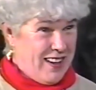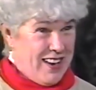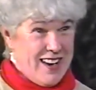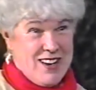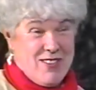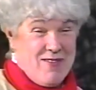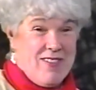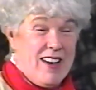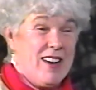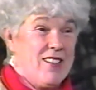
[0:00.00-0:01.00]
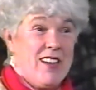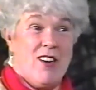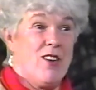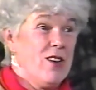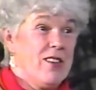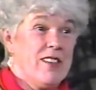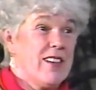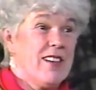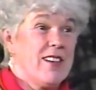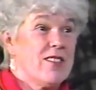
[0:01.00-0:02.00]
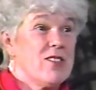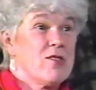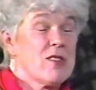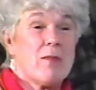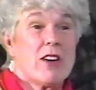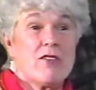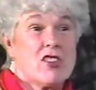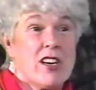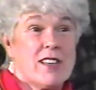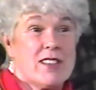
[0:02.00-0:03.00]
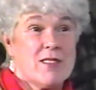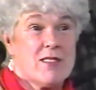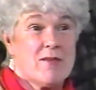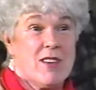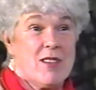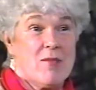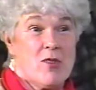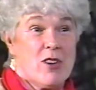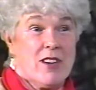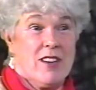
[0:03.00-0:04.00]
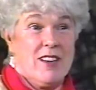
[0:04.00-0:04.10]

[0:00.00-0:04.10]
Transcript: They all do some micro-jazz work.